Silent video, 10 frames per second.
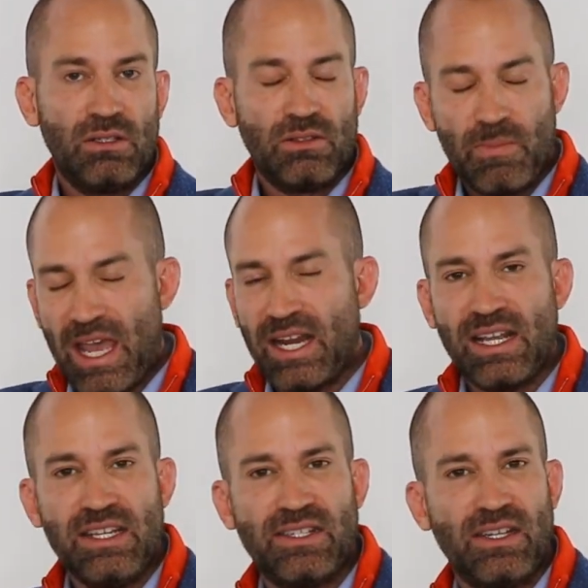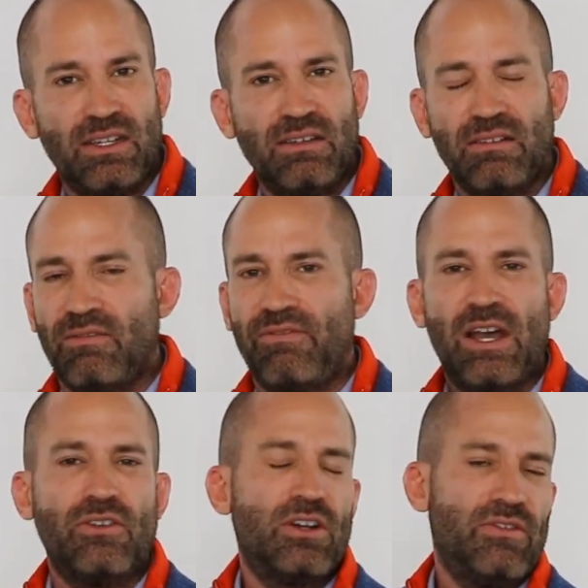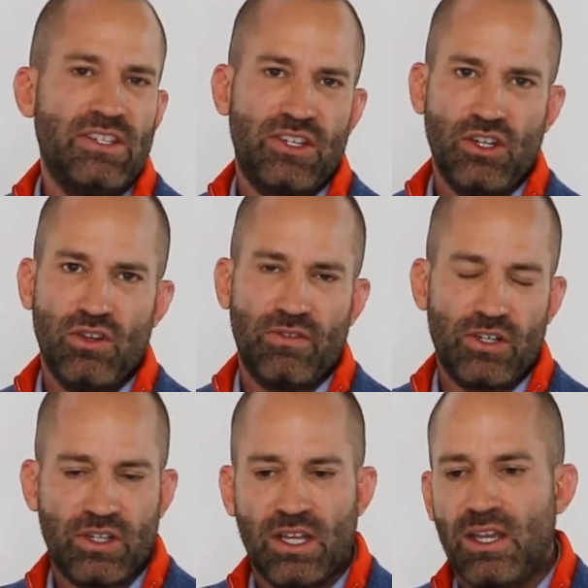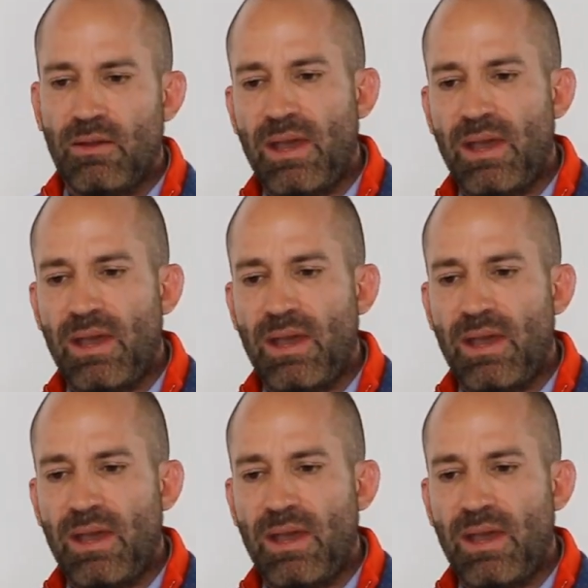It's Matt Easton, founder of Easton University.